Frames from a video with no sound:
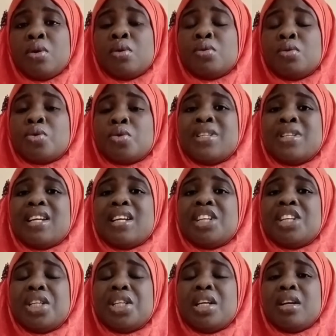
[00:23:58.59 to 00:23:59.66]
So the
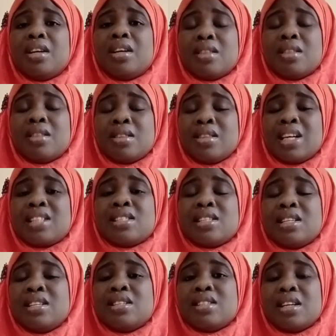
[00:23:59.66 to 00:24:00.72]
energy that
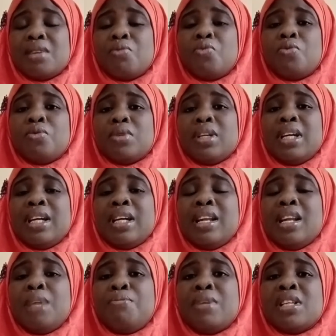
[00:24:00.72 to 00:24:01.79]
is in
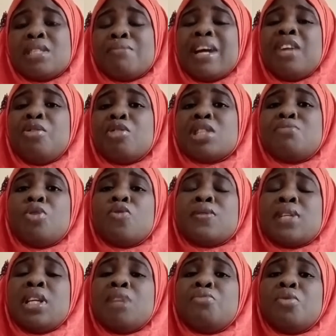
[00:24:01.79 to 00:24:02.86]
lipids might not be
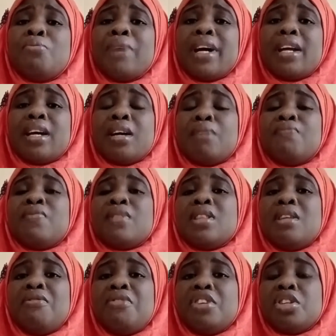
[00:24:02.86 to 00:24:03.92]
obtainable by
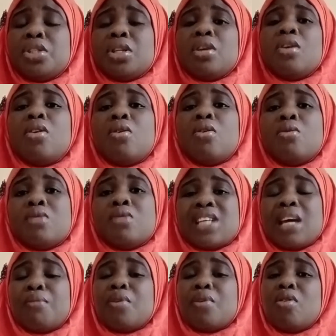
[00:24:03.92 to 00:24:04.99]
the fish on
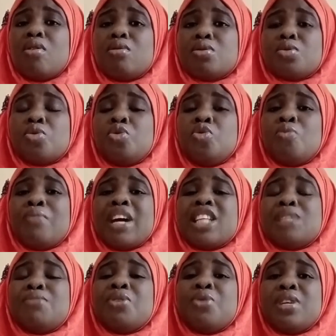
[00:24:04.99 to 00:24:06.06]
time. Also, you
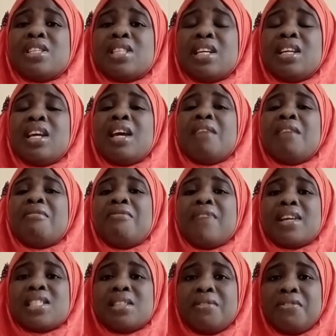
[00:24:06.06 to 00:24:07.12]
might be raising
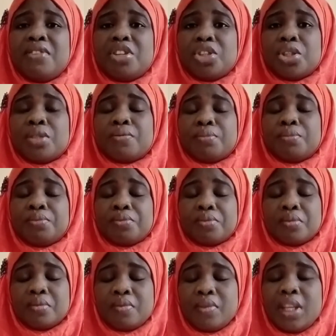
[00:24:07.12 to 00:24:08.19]
fatty fish
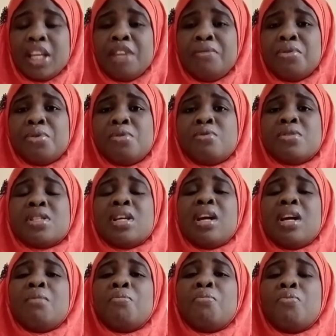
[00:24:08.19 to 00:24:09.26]
if you
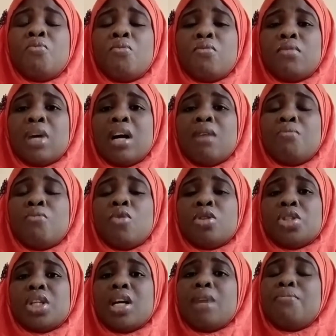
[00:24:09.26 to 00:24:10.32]
use
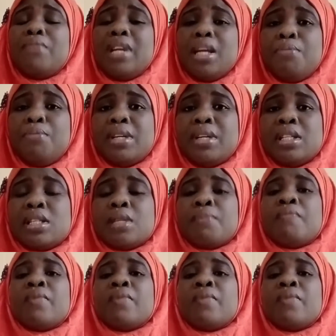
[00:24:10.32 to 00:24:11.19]
much lipids.